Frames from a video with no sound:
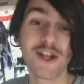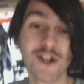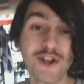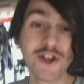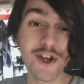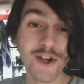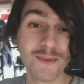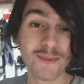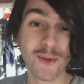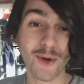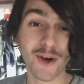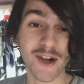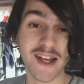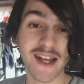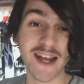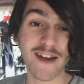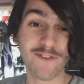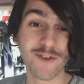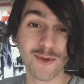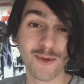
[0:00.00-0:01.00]
Good
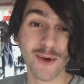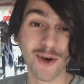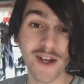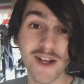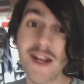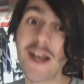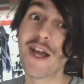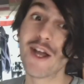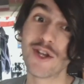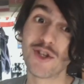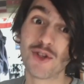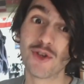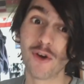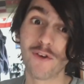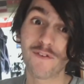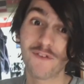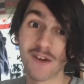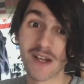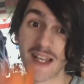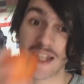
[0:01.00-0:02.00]
morning, everyone.
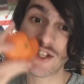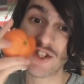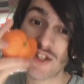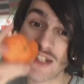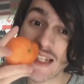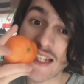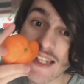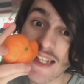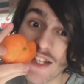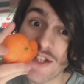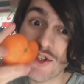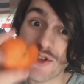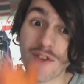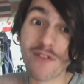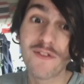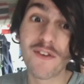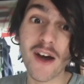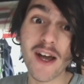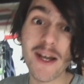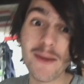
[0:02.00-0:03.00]
Don't forget to eat your
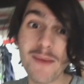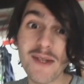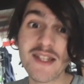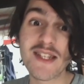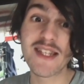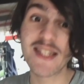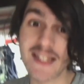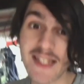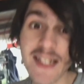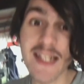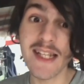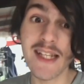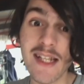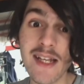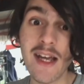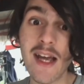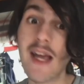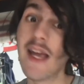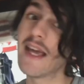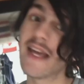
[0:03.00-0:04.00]
vitamin
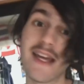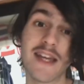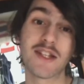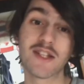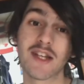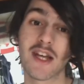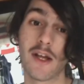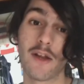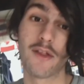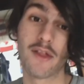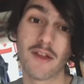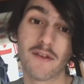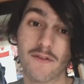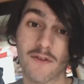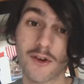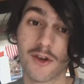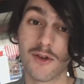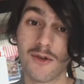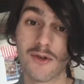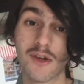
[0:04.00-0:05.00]
C. It's healthy
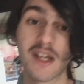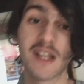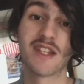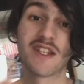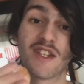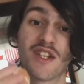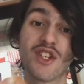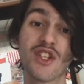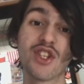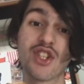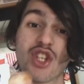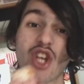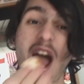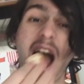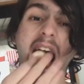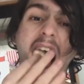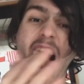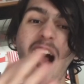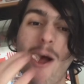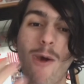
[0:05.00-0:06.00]
for you, kittens.
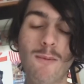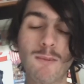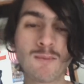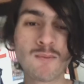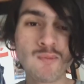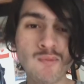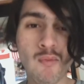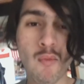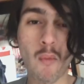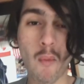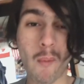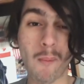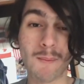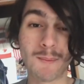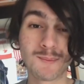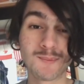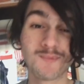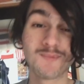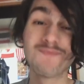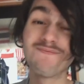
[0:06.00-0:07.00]
Mmm.
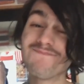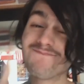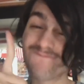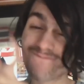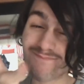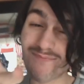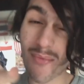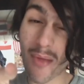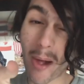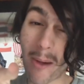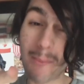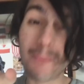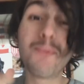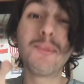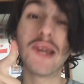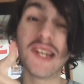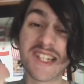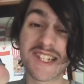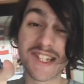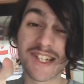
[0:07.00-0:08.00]

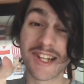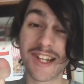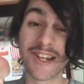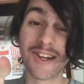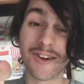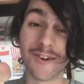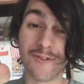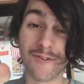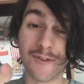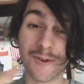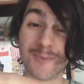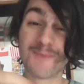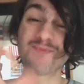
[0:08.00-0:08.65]
Peace and love.